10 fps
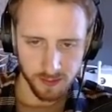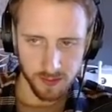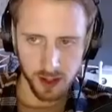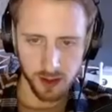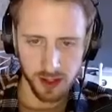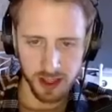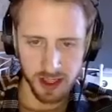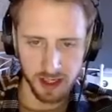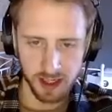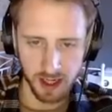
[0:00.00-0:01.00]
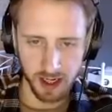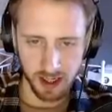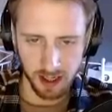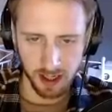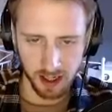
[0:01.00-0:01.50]
You can see this guy,
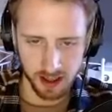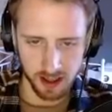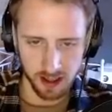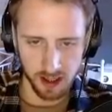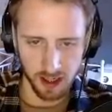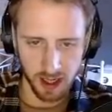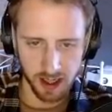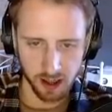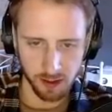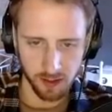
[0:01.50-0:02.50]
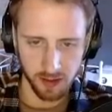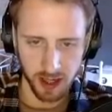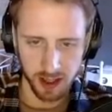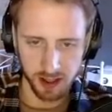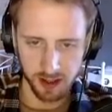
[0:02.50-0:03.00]
he has lightning quick
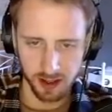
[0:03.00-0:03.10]
reactions